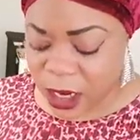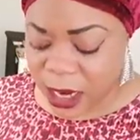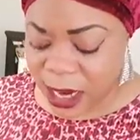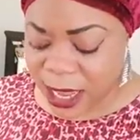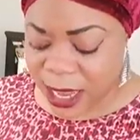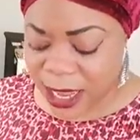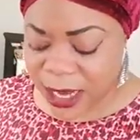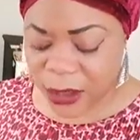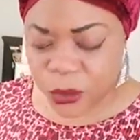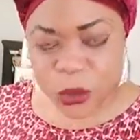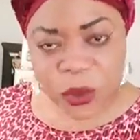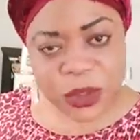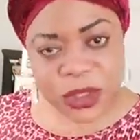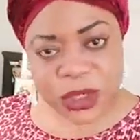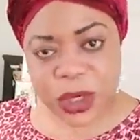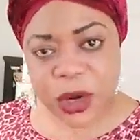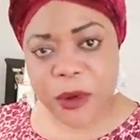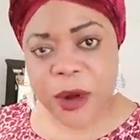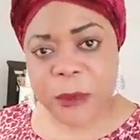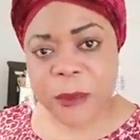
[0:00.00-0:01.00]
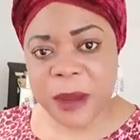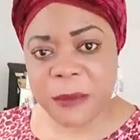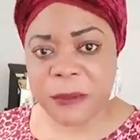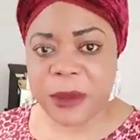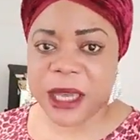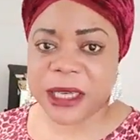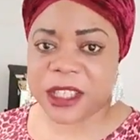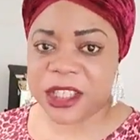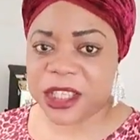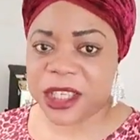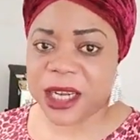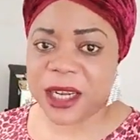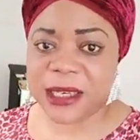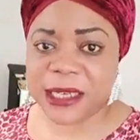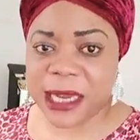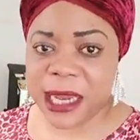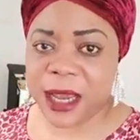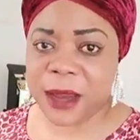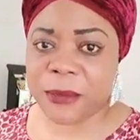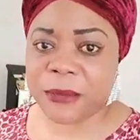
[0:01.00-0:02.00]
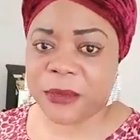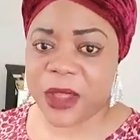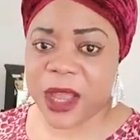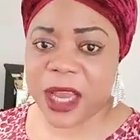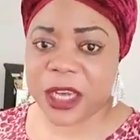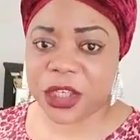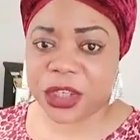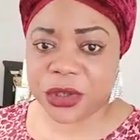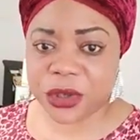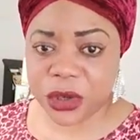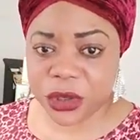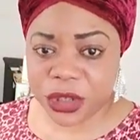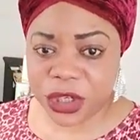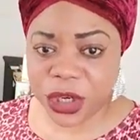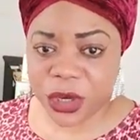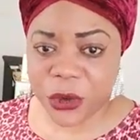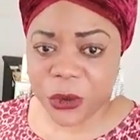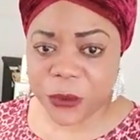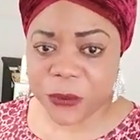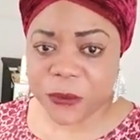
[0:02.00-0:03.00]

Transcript: And would you remember the shelled hemp that I showed you